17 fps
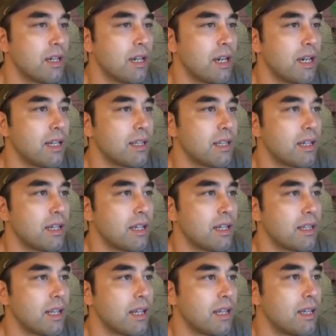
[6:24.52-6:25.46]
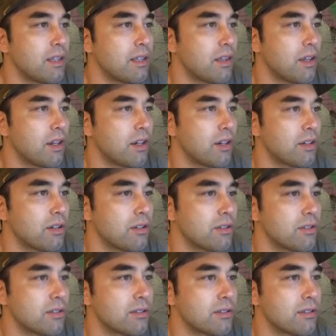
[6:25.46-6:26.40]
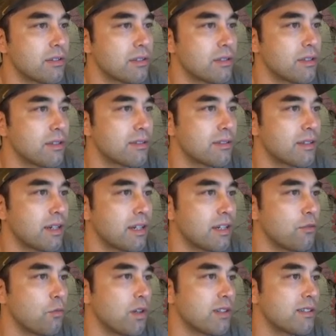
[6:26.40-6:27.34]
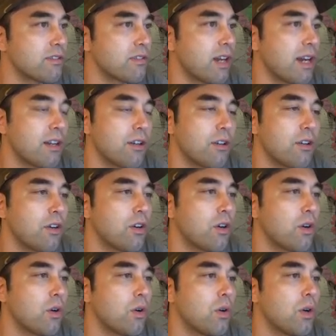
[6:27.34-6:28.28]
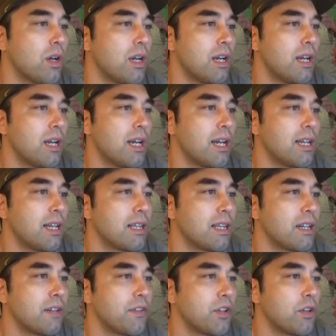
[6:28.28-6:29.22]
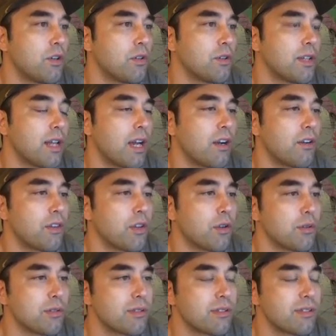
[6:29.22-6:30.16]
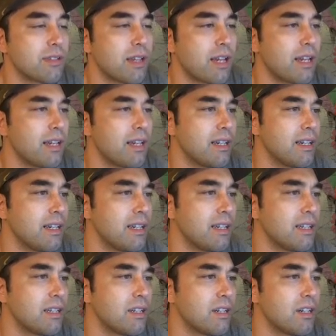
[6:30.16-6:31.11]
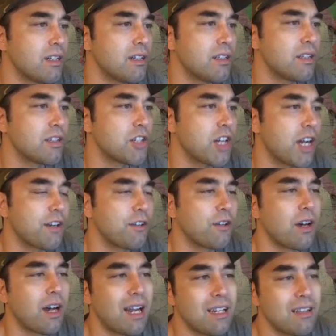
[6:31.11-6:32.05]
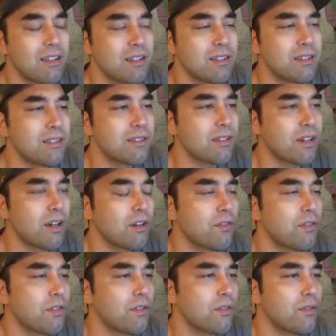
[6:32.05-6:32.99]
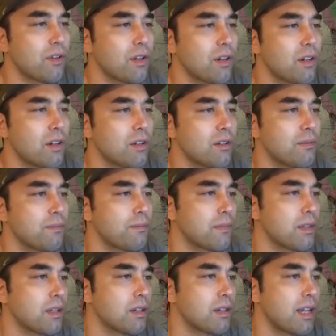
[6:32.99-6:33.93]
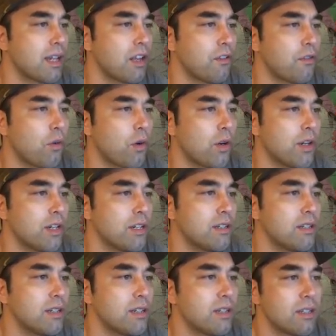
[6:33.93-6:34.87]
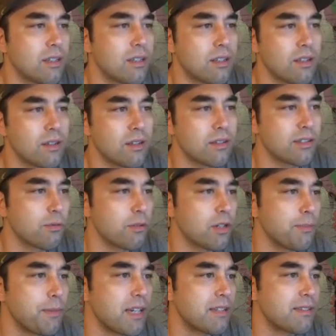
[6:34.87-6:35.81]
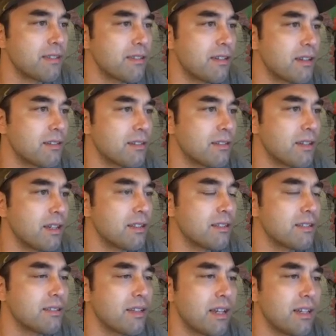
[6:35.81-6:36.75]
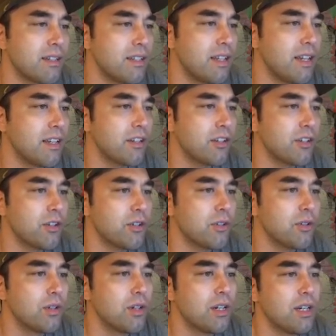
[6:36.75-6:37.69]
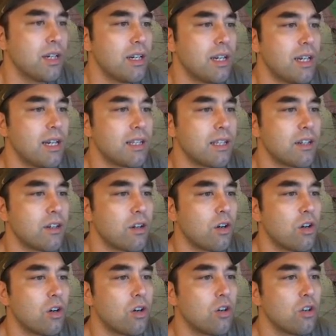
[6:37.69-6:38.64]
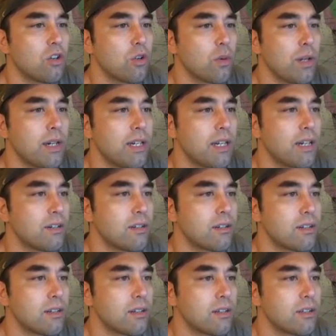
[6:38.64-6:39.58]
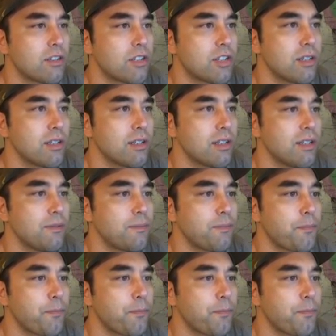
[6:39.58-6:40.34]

and and then there's this site in Western Idaho, and then if you go down, there was a site uh, in the Channel Islands off of uh, uh, California, the Cerutti Mastodon site in San Diego, and then all the way down to Chile.